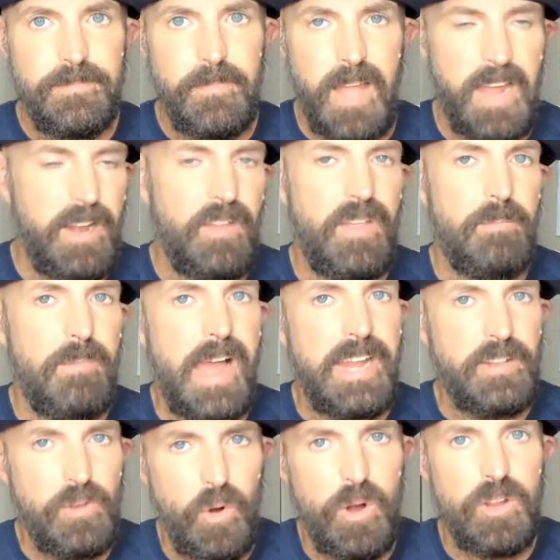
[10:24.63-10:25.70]
I know that
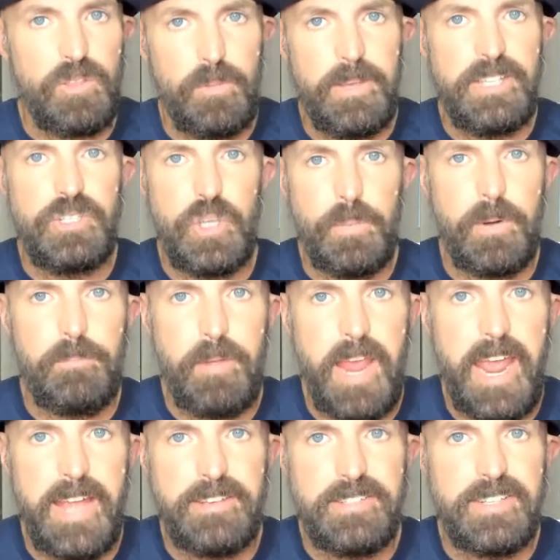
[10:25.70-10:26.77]
Mike North will be super
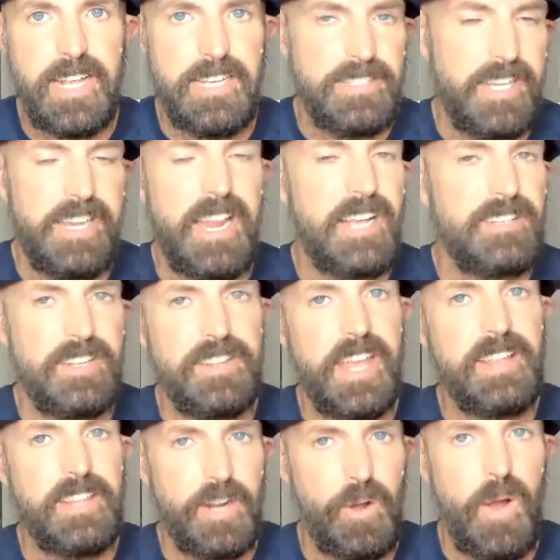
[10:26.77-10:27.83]
pissed because he doesn't
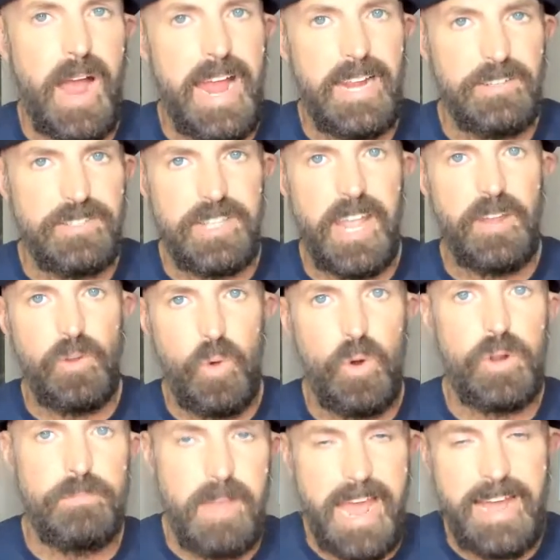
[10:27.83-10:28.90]
think that Ohio State
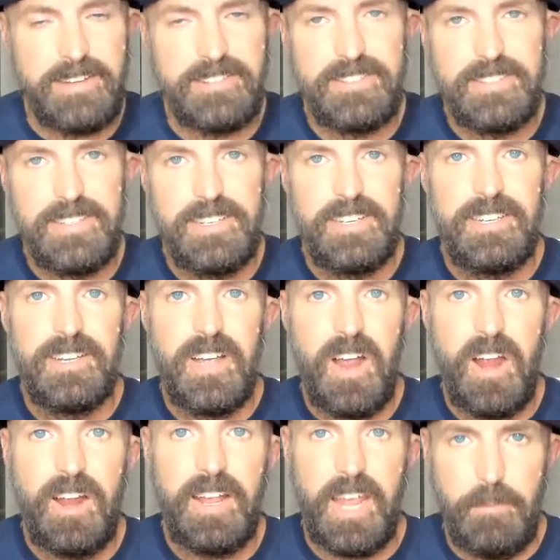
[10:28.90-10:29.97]
quarterbacks
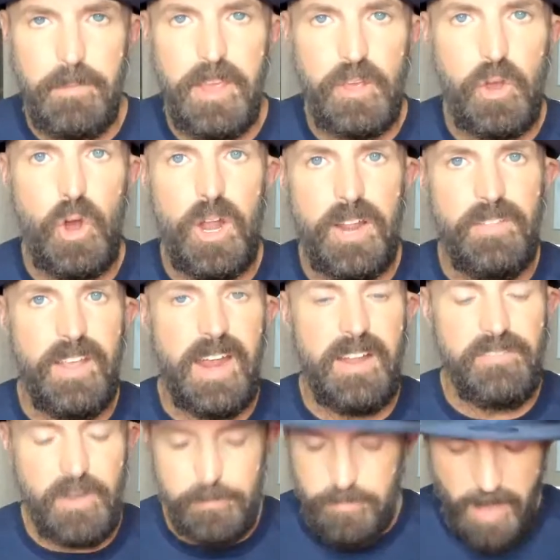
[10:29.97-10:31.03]
can be good in the
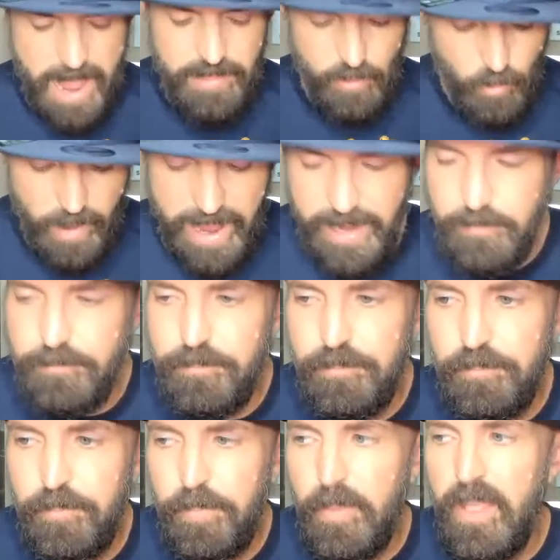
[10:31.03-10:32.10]
NFL. By the way,
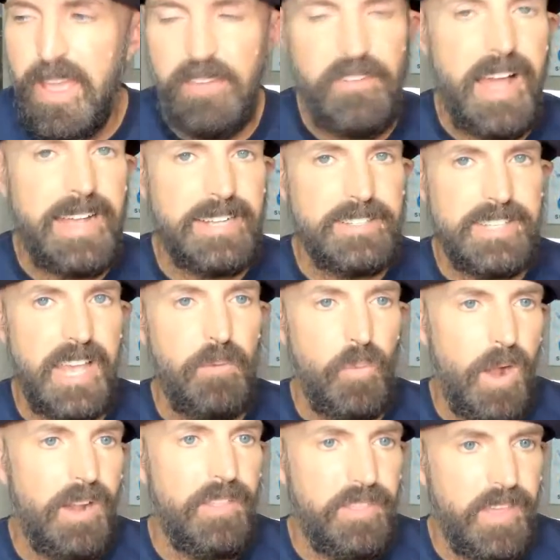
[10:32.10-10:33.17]
if I can say
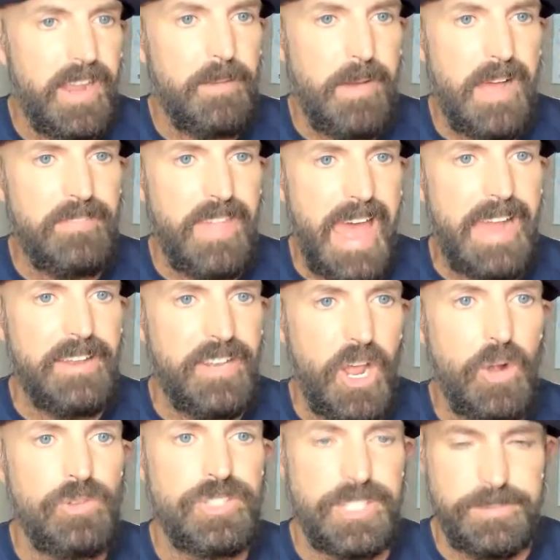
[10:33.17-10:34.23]
one thing about that
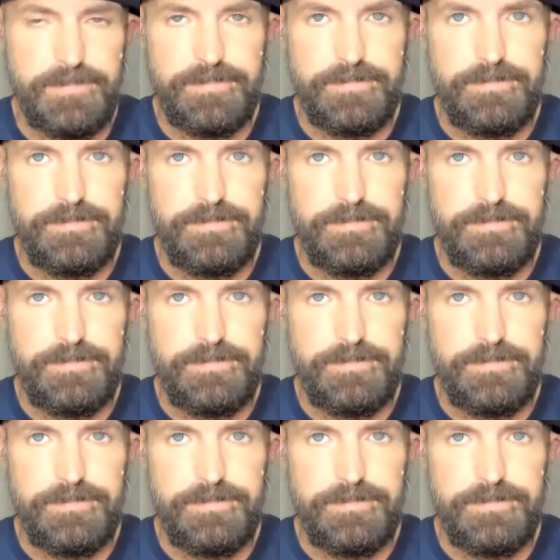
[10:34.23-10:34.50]
notion,